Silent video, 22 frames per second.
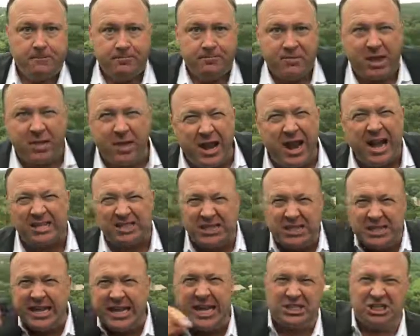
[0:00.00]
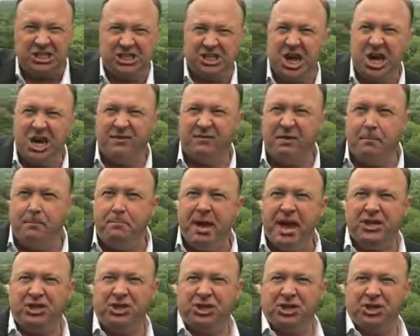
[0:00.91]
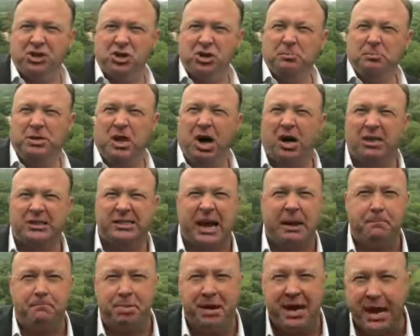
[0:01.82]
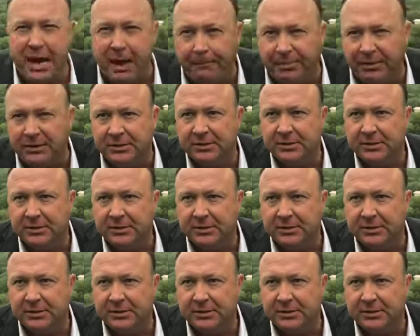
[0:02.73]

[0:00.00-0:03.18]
And then I see that son of a bitch, Snoop Dogg, that pimp.